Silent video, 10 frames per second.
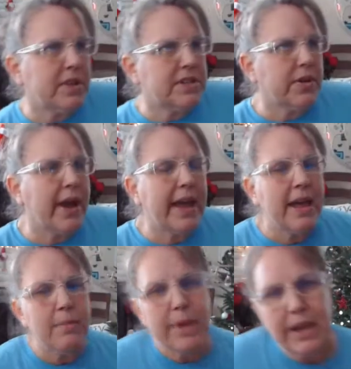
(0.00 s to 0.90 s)
So I
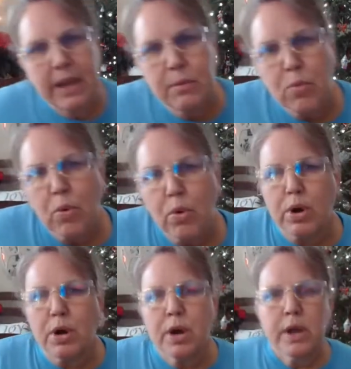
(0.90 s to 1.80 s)
am eating
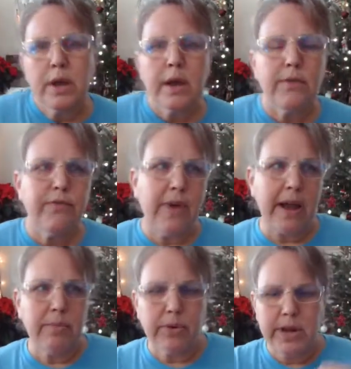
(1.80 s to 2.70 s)
more
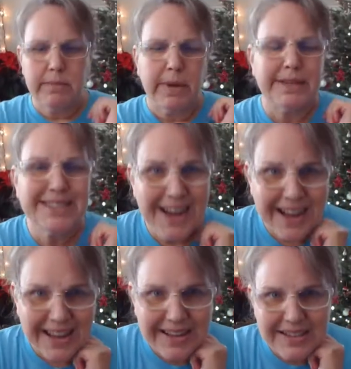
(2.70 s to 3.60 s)
fiber in my
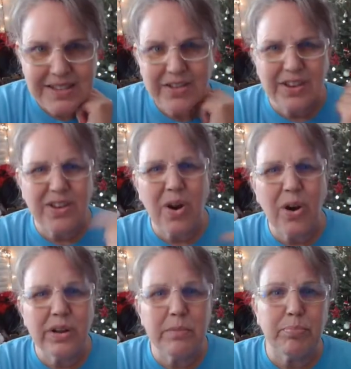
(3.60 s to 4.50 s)
diet. So the
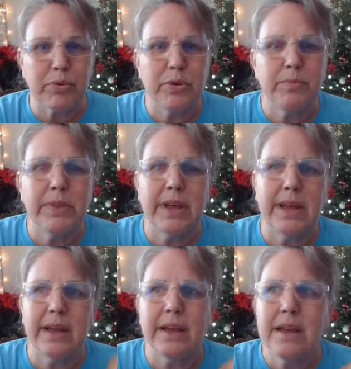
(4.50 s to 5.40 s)
cull and broom
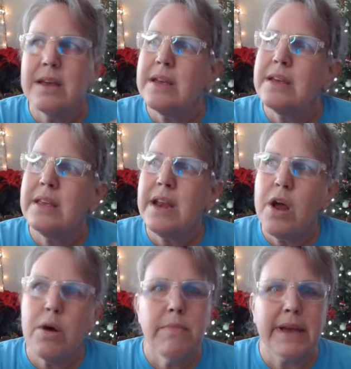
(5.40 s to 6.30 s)
thing, you
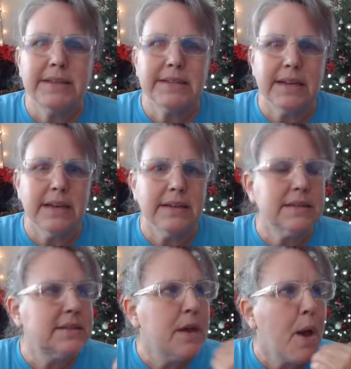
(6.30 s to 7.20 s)
know, makes
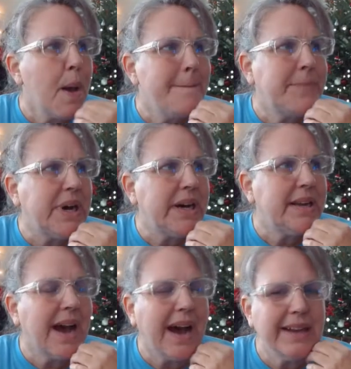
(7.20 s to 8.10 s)
sense,
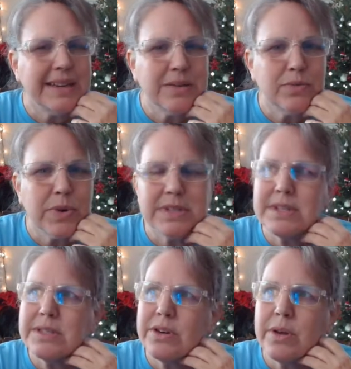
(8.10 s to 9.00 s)
but I didn't
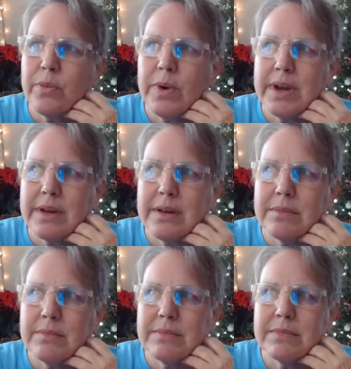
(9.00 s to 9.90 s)
necessarily want to
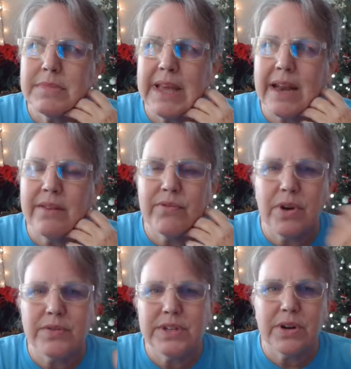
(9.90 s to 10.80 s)
get
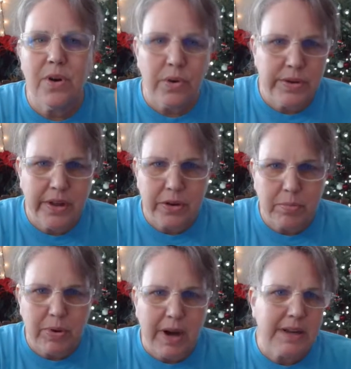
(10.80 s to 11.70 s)
involved in a whole nother
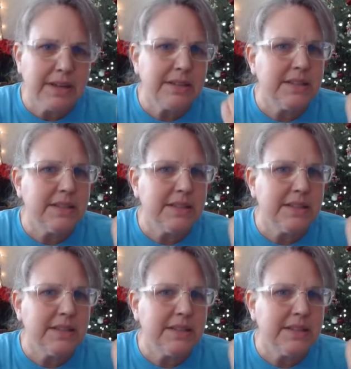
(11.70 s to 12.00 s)
product.